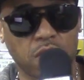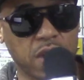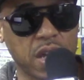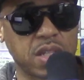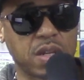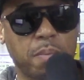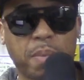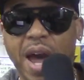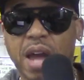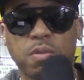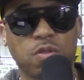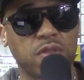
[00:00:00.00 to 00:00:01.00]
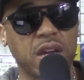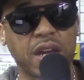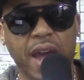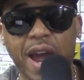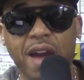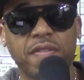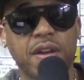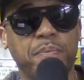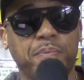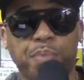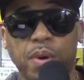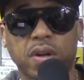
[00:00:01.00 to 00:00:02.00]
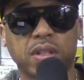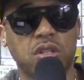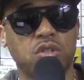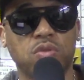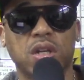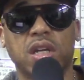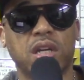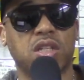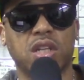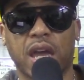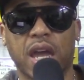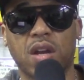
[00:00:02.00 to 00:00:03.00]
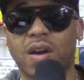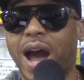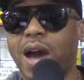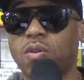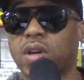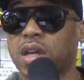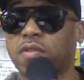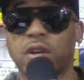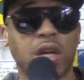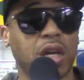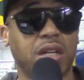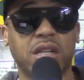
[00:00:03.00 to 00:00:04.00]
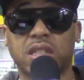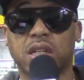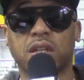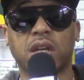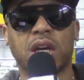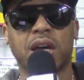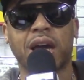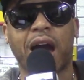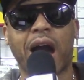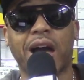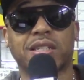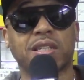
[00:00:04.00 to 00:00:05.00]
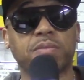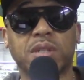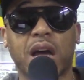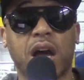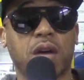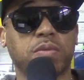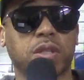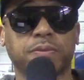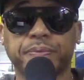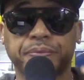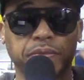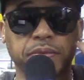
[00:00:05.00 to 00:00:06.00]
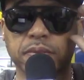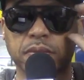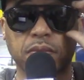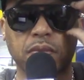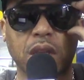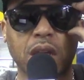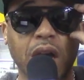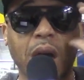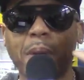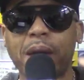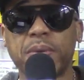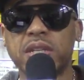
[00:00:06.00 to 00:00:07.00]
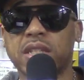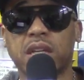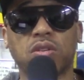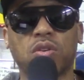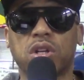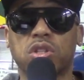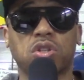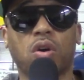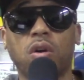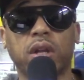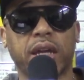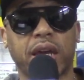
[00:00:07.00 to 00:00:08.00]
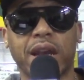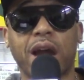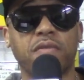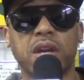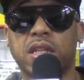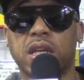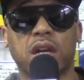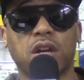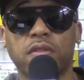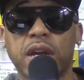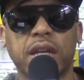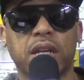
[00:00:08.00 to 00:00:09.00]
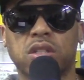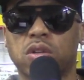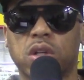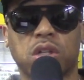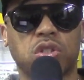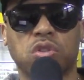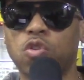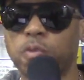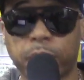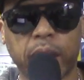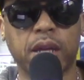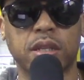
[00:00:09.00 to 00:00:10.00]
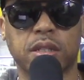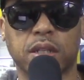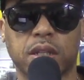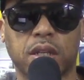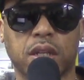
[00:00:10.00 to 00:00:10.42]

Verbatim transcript: Read your Bible. Read every book that you could get your hand on. I don't give. A, listen, sometimes I might be sitting on the toilet and I read the ingredients on the toothpaste